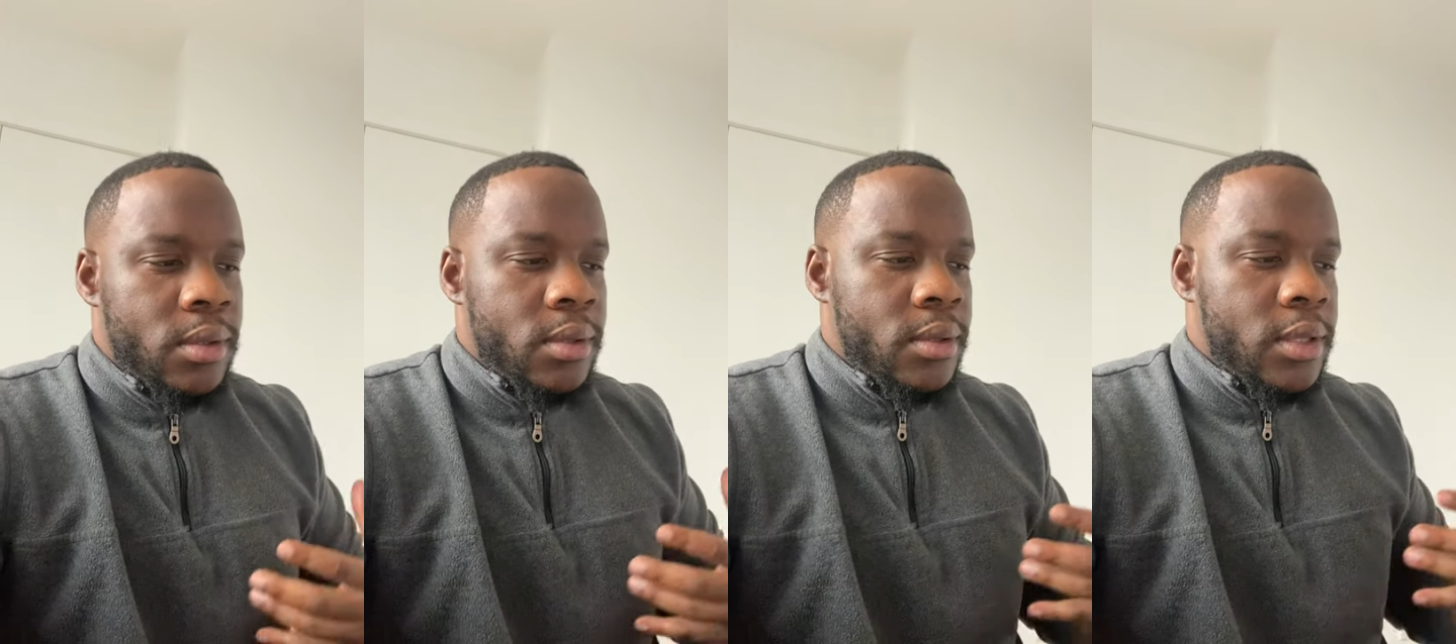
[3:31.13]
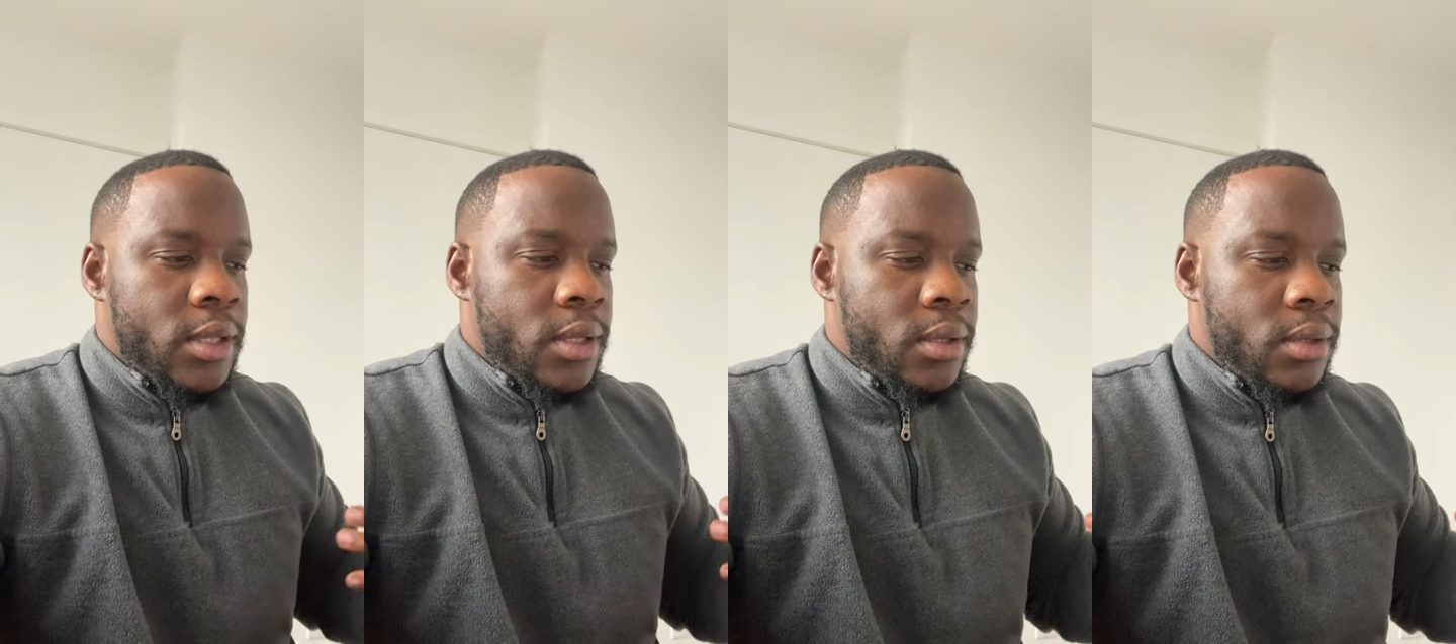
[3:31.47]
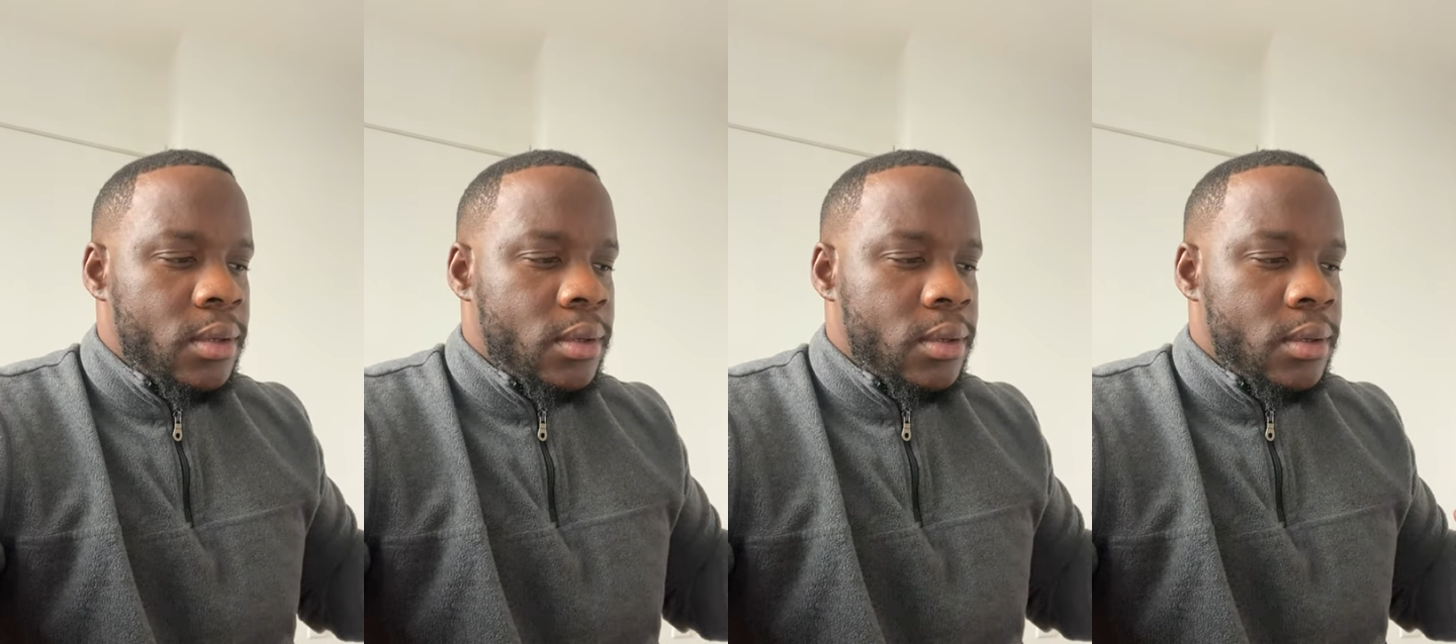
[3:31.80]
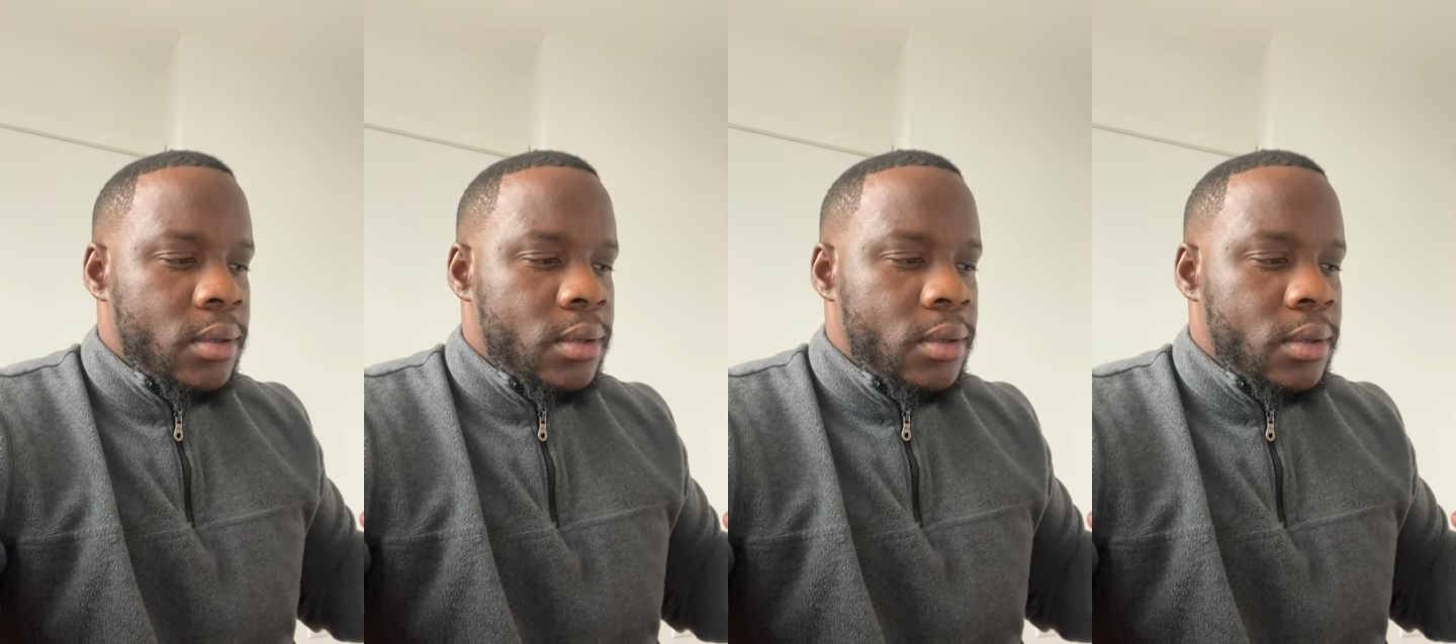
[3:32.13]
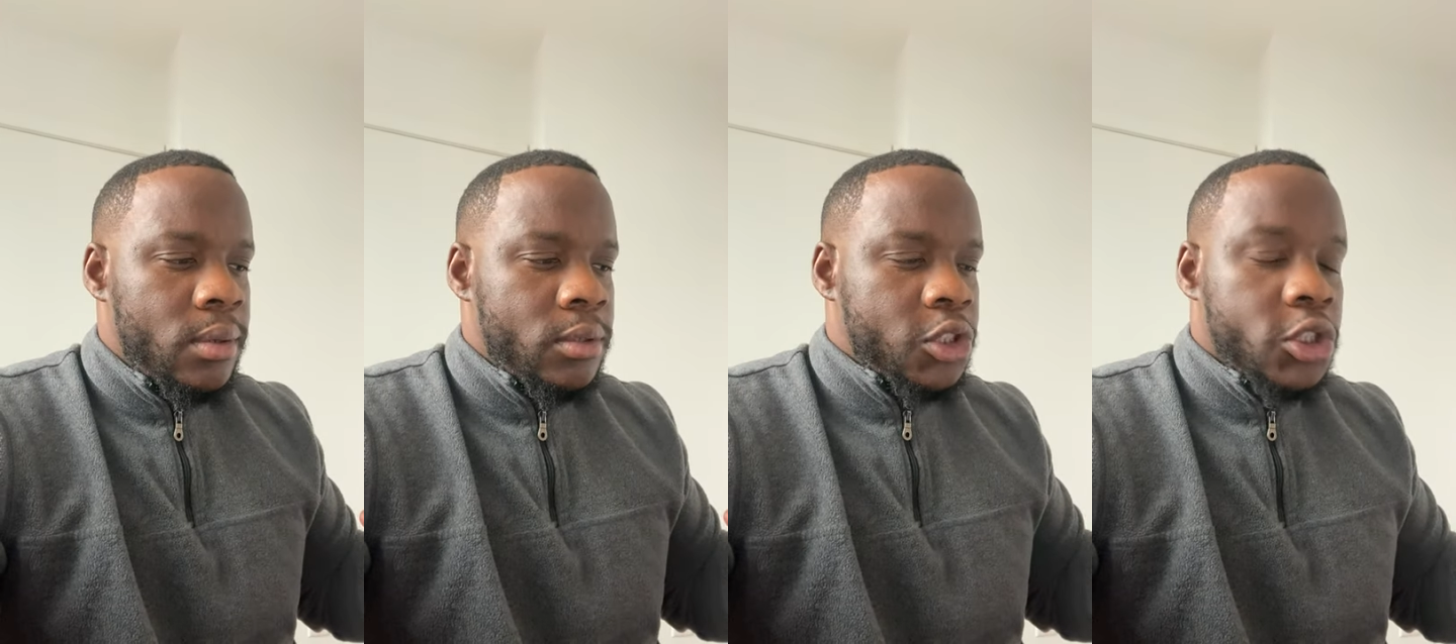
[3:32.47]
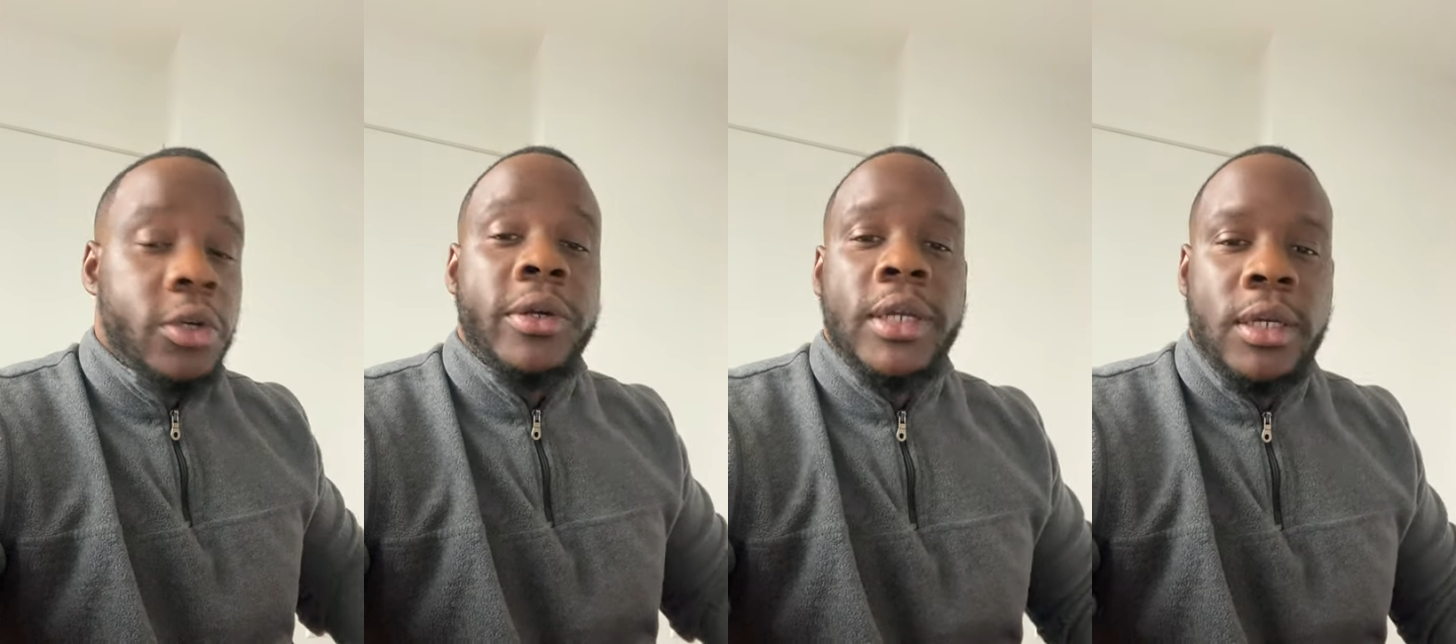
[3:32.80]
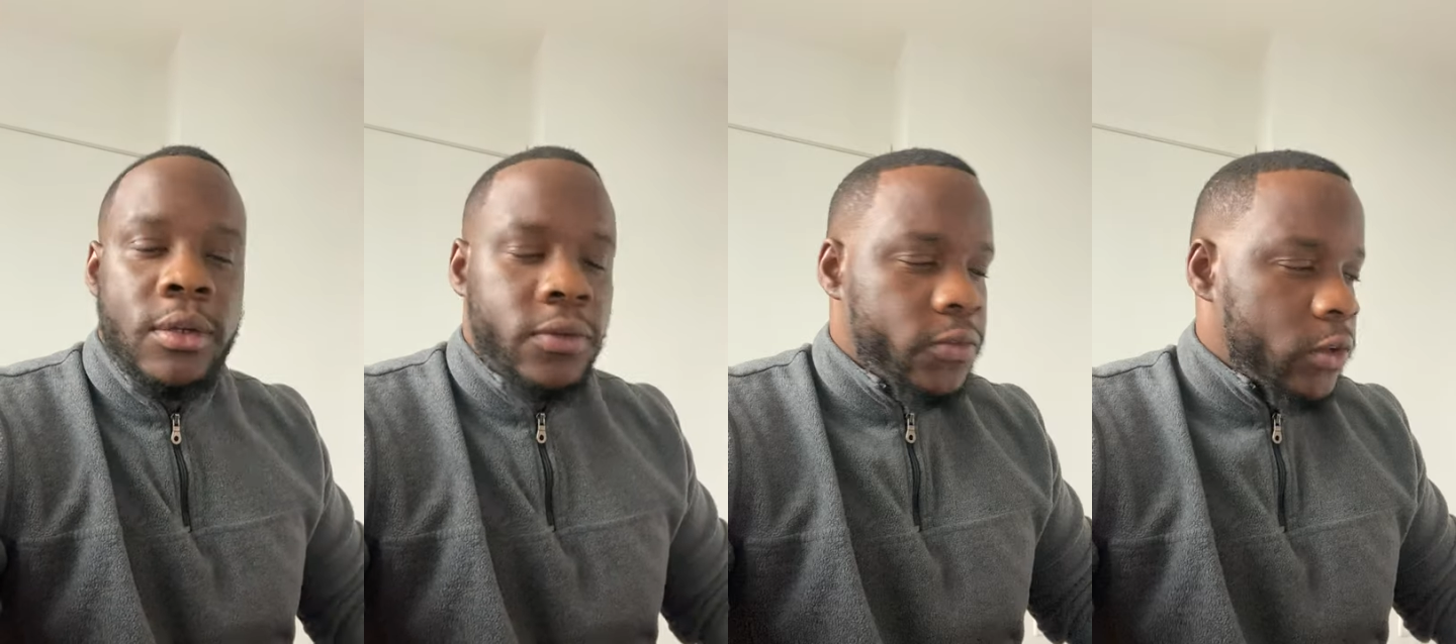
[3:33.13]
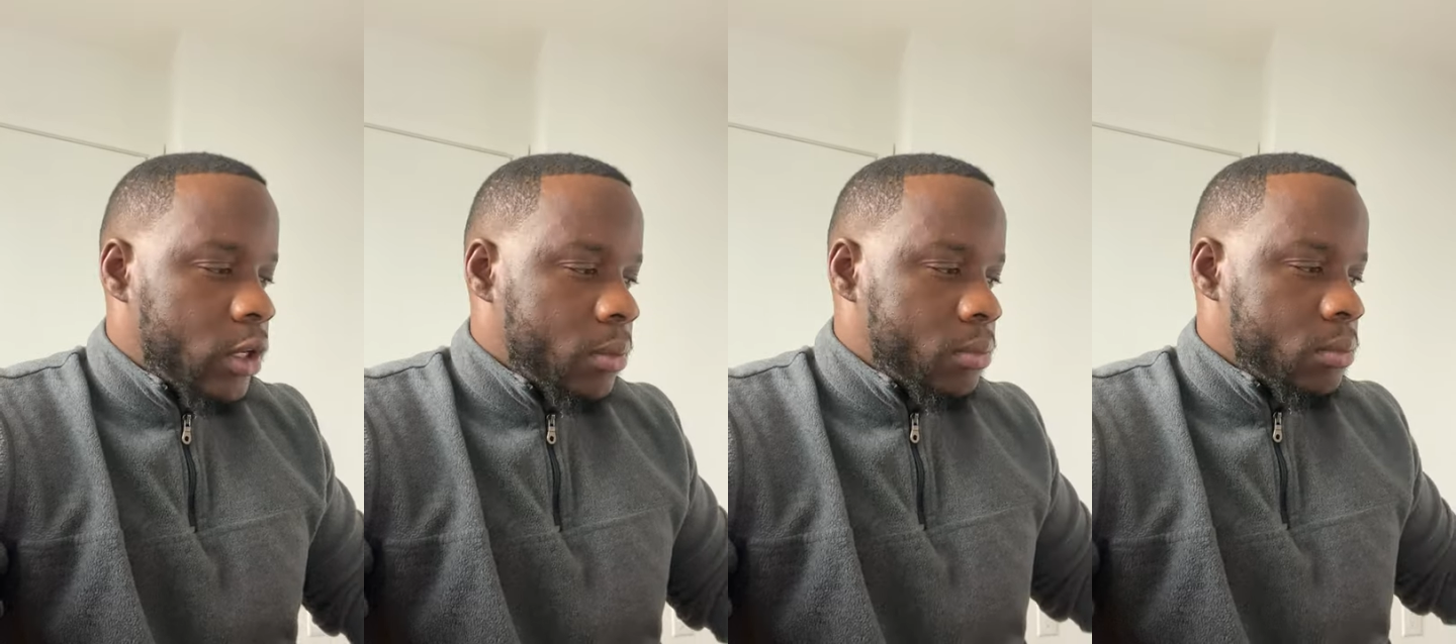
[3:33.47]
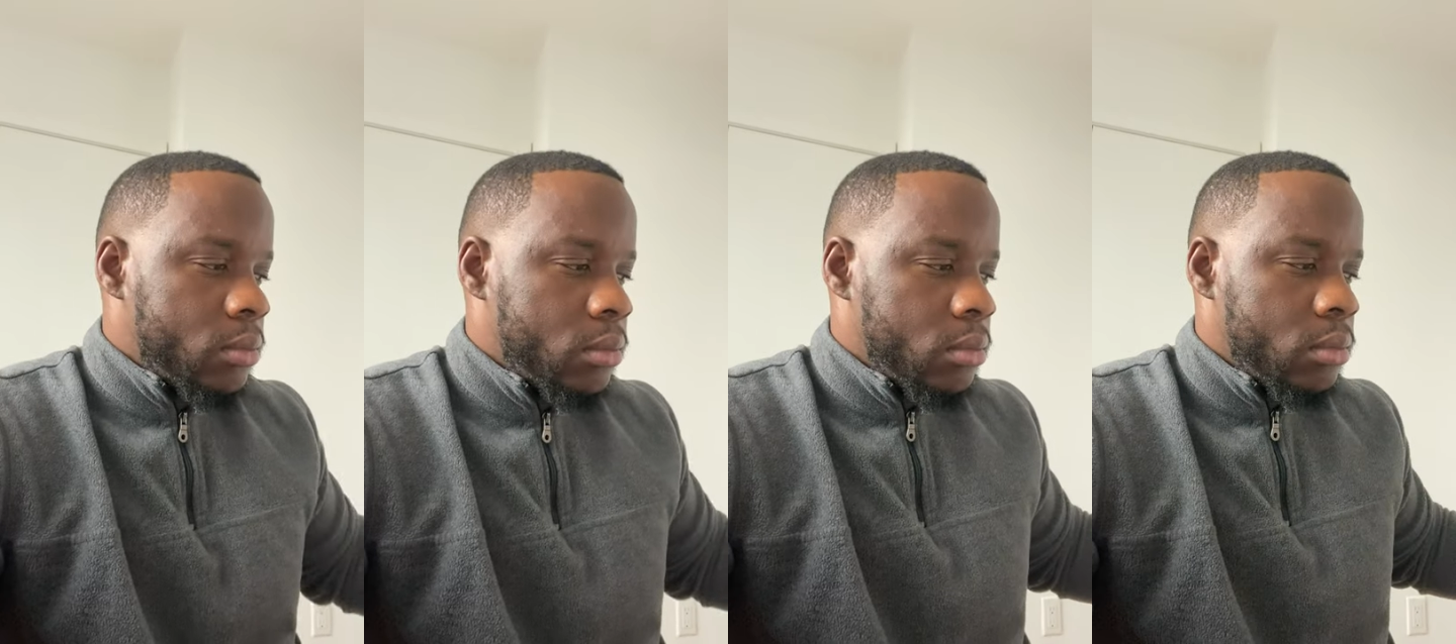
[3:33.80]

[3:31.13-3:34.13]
the journey from